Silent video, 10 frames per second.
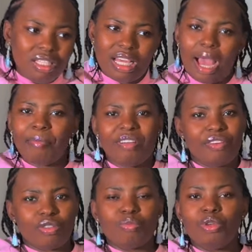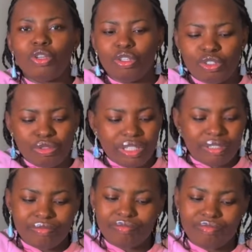They are perfect to be on your
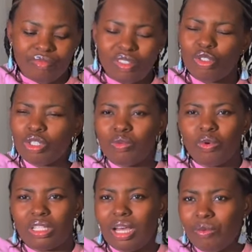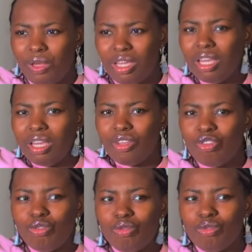train. Mm-mm, it doesn't work that way.
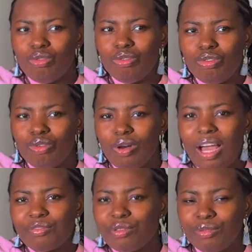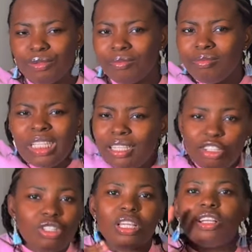You have to,
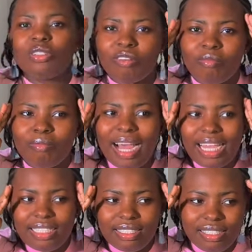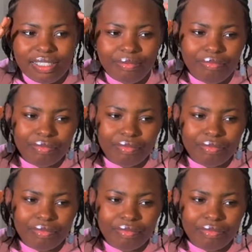there's just a lot of mind.